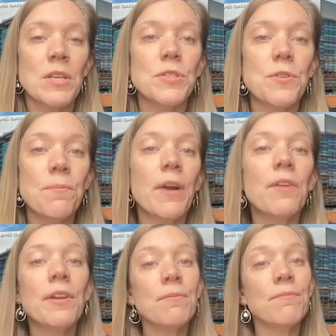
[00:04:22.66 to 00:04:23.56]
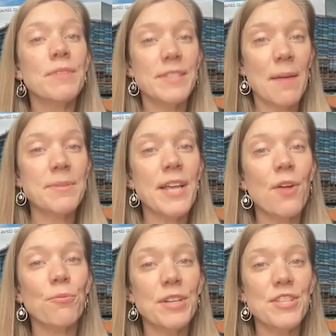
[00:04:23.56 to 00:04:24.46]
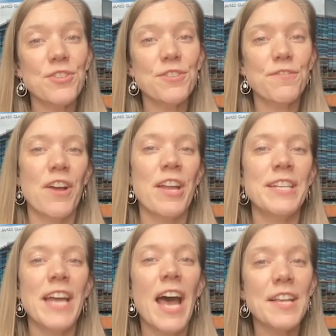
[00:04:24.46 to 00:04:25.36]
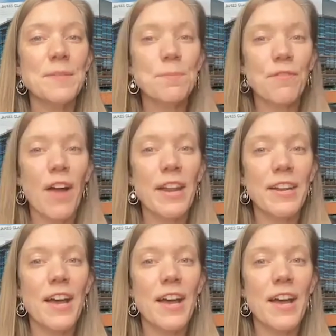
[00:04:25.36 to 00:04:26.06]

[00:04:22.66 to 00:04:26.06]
The Maryland Stem Cell Research Fund has provided